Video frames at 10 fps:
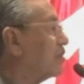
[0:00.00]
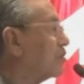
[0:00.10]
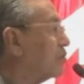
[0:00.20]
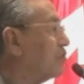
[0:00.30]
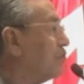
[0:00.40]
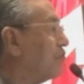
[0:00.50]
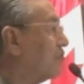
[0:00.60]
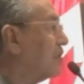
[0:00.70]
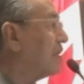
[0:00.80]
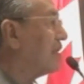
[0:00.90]
truth
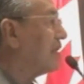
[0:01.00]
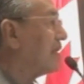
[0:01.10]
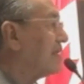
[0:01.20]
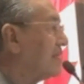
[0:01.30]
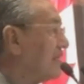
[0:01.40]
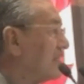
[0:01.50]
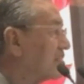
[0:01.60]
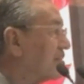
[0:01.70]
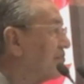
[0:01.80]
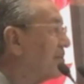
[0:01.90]
is
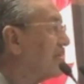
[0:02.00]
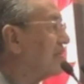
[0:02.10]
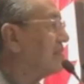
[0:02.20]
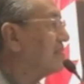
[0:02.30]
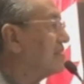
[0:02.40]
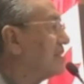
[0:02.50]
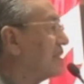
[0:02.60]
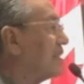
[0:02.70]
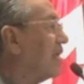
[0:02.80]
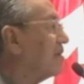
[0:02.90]
revealed,
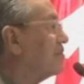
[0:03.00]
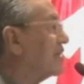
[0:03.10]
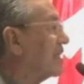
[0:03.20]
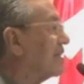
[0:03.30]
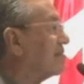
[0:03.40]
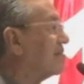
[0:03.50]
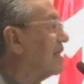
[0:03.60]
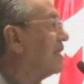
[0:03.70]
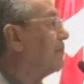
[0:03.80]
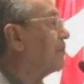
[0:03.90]
then we can
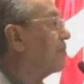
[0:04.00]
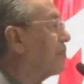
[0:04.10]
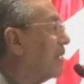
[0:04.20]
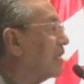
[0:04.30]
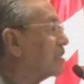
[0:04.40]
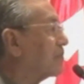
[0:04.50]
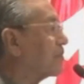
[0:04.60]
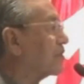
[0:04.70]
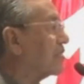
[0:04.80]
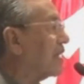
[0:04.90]
really prepare to
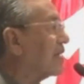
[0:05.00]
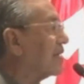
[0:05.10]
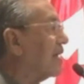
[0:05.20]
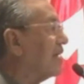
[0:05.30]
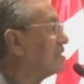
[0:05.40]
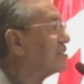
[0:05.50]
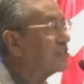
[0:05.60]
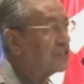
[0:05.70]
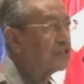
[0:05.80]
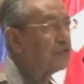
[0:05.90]
protect and
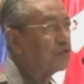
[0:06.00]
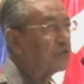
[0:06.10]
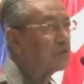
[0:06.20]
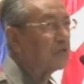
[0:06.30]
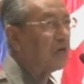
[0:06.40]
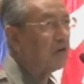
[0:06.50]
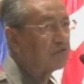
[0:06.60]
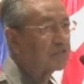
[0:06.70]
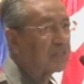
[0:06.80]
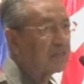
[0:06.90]
secure
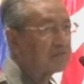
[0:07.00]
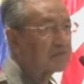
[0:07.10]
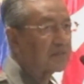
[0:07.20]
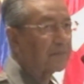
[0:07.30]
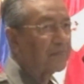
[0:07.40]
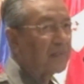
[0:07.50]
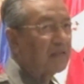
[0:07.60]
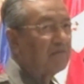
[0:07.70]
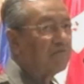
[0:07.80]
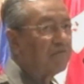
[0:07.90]
ourselves.
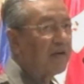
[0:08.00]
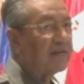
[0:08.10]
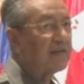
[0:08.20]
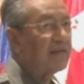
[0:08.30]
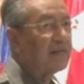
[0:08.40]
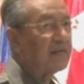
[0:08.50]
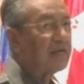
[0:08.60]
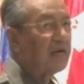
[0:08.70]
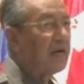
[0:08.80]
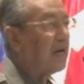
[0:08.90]
Finally,
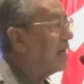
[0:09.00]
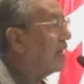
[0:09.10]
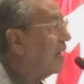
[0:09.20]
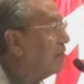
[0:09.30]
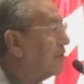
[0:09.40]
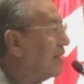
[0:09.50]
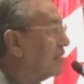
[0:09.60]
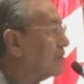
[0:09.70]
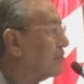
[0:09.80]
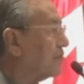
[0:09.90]
I would
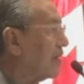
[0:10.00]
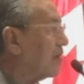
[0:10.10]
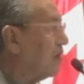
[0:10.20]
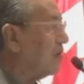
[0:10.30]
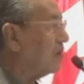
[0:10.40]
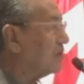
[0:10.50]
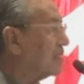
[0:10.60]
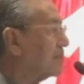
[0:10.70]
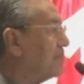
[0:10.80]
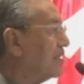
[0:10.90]
like to thank all the
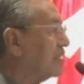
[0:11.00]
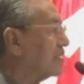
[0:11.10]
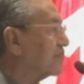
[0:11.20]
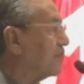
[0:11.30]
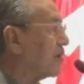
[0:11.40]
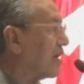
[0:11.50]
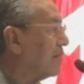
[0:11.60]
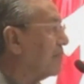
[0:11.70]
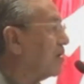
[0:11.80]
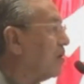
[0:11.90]
speakers for
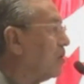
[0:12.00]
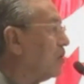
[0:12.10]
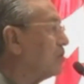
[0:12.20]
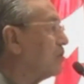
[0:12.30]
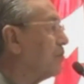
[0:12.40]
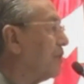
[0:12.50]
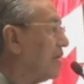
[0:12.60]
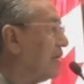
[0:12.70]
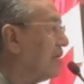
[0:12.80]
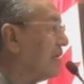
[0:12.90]
coming all the
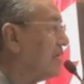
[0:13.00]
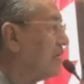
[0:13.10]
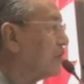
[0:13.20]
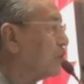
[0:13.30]
way to